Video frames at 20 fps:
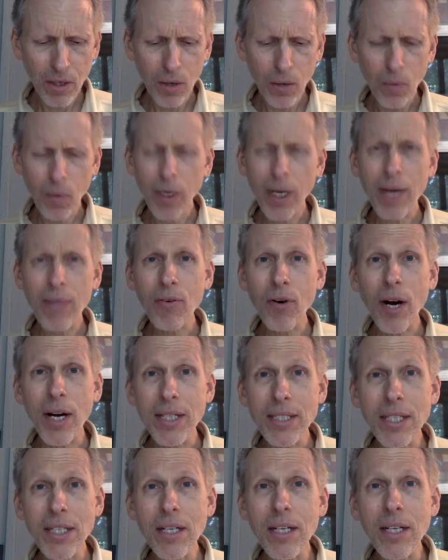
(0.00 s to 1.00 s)
Whatever
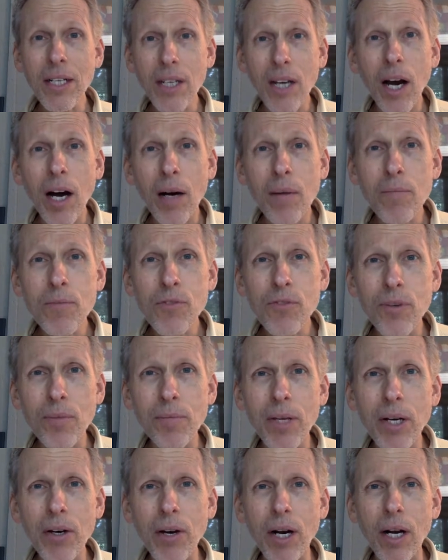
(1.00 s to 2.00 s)
identity comes from
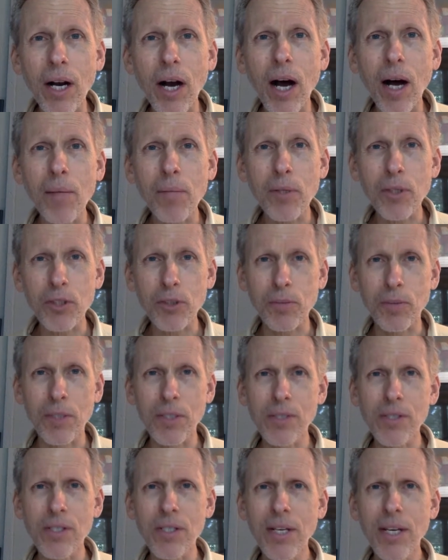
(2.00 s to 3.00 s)
their
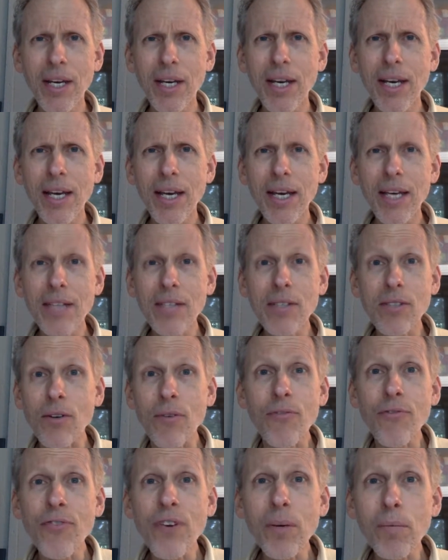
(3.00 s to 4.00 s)
accomplishments is as
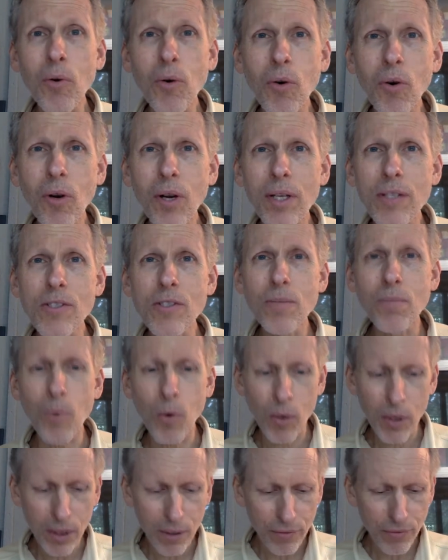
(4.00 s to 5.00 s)
ephemeral as the
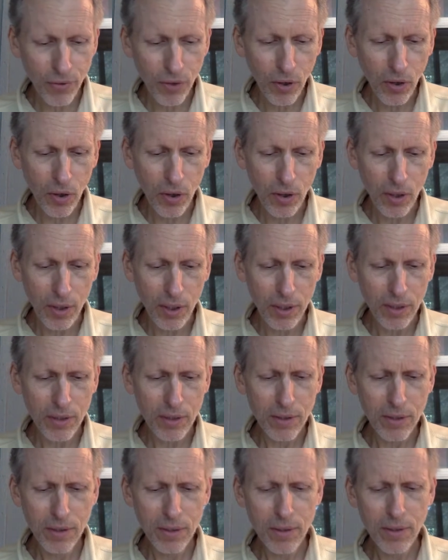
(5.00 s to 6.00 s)
morning fog.
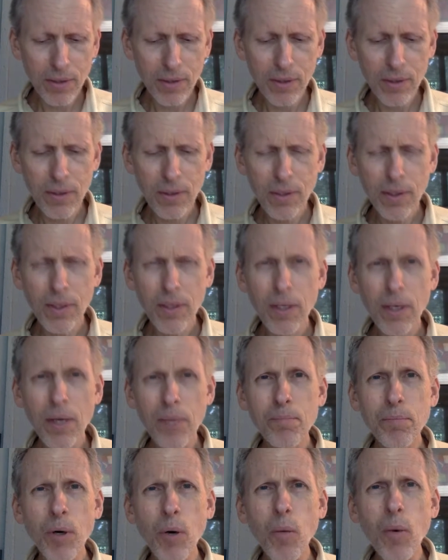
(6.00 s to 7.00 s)

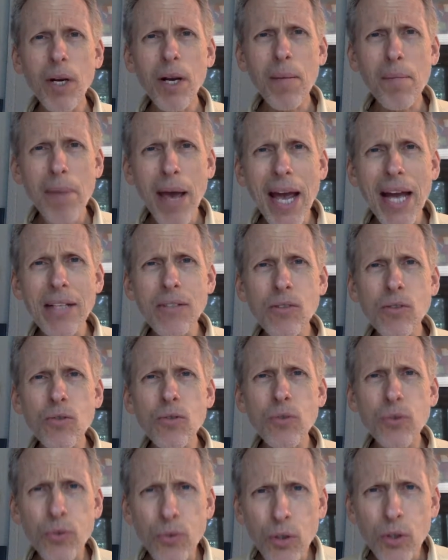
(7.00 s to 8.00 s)
But when a man's
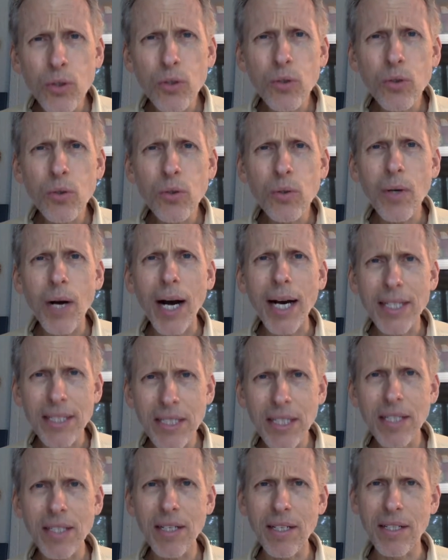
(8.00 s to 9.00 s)
true
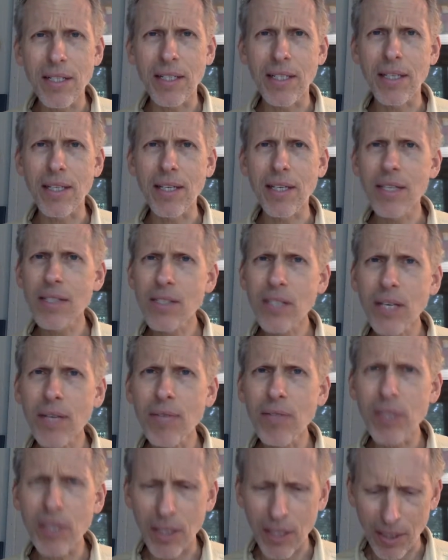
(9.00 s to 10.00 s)
identity is given
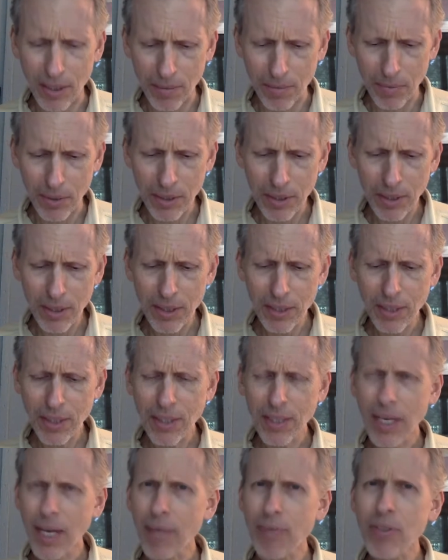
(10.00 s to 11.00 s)
to him,
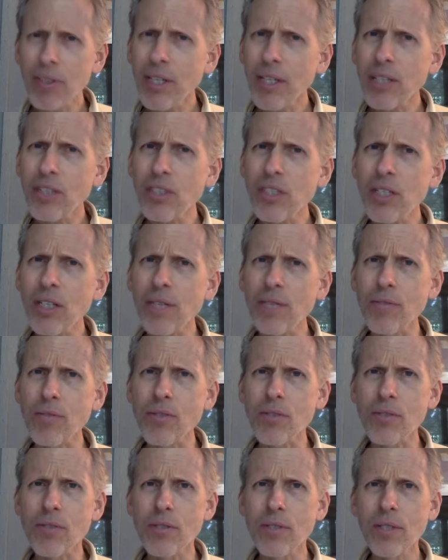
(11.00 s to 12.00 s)
everything
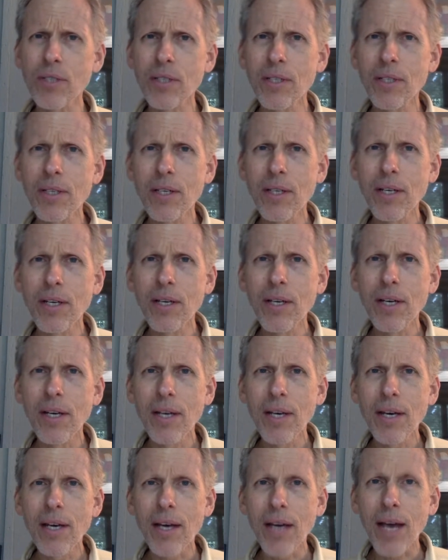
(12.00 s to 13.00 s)
shifts.
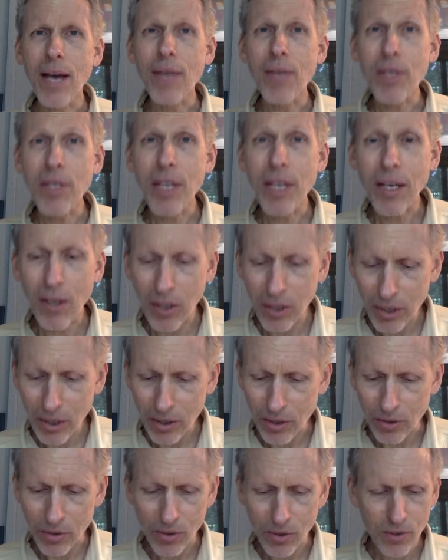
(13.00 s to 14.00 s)
Everything
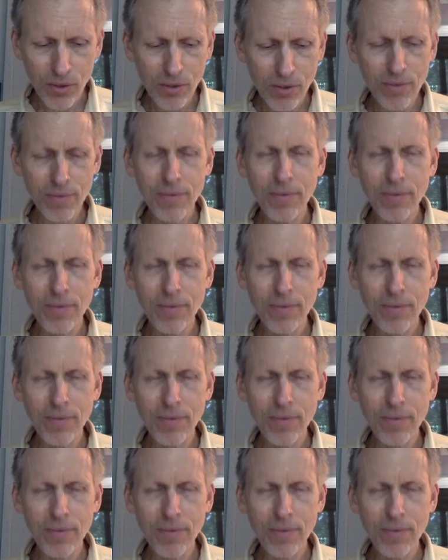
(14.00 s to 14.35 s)
clears.